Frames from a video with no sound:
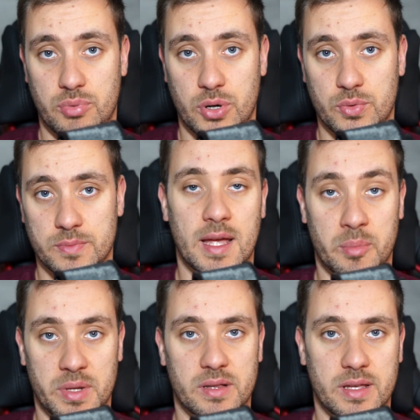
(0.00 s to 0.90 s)
pro
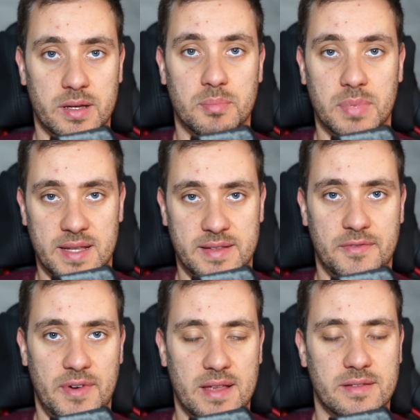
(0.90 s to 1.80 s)
in building blazing
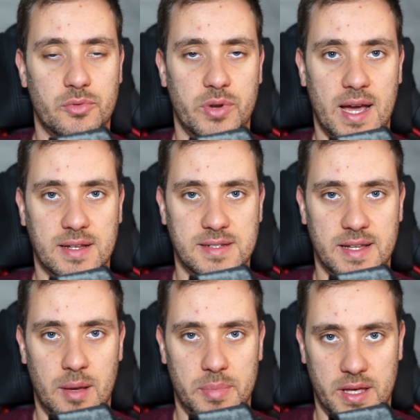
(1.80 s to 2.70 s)
fast React
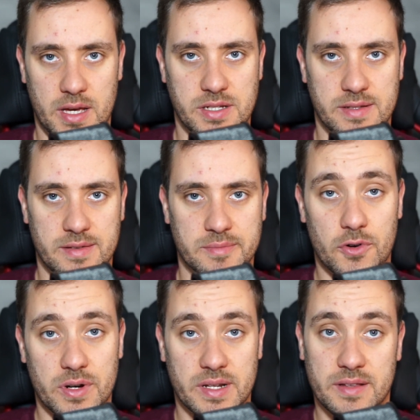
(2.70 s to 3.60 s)
applications.
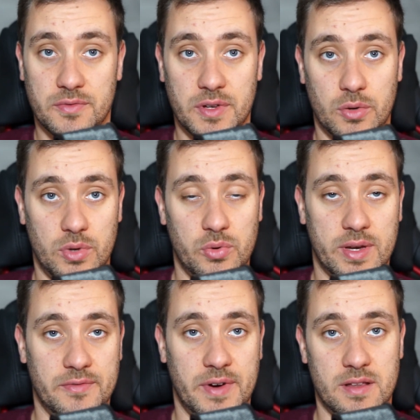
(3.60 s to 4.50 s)
For this video, you
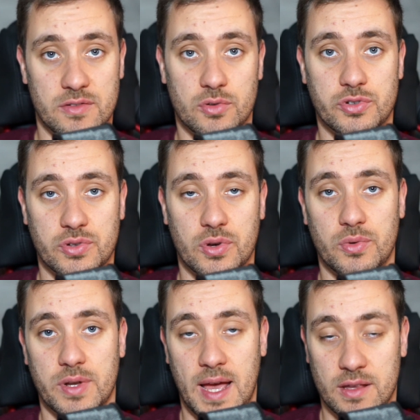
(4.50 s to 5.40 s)
can find the source
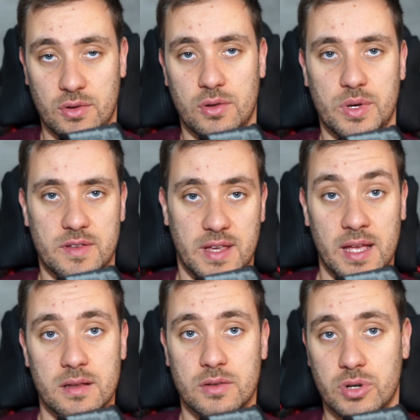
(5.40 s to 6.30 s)
code, as always,
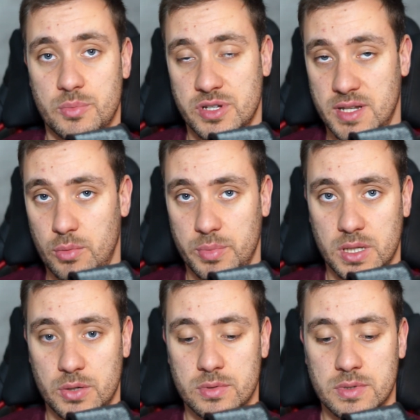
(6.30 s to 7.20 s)
in the description down
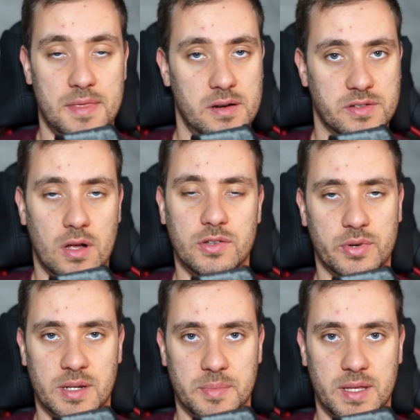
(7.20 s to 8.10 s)
below. And there's also
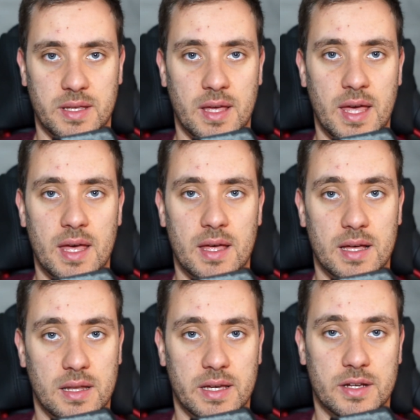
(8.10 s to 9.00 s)
going to be
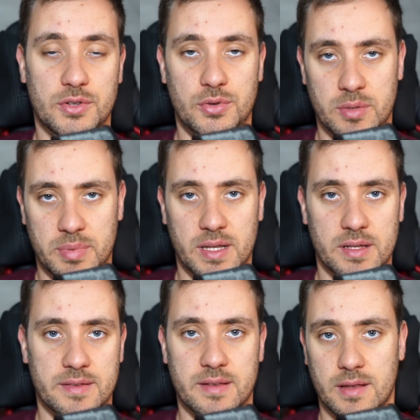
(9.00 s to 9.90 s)
a link to the
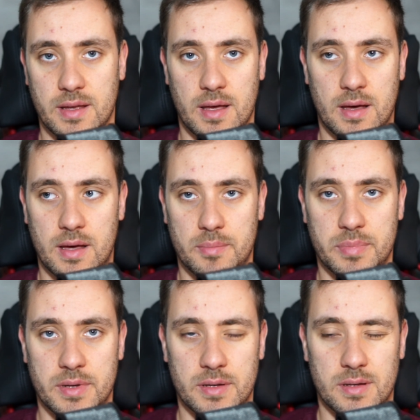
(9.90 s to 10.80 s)
playlist
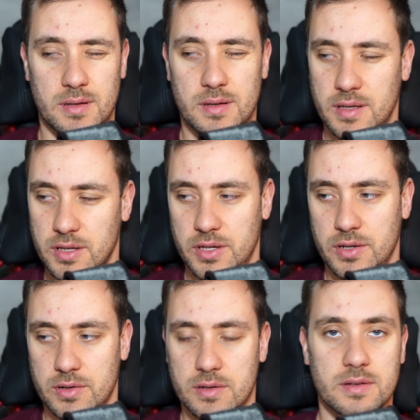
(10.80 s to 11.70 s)
up
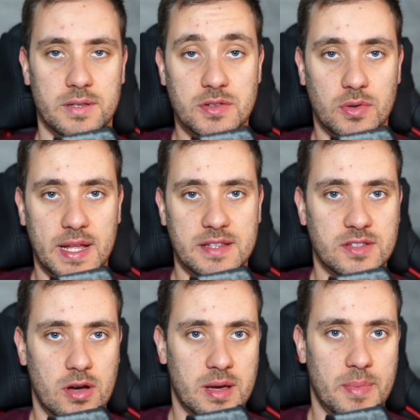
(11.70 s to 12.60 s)
here. So let's talk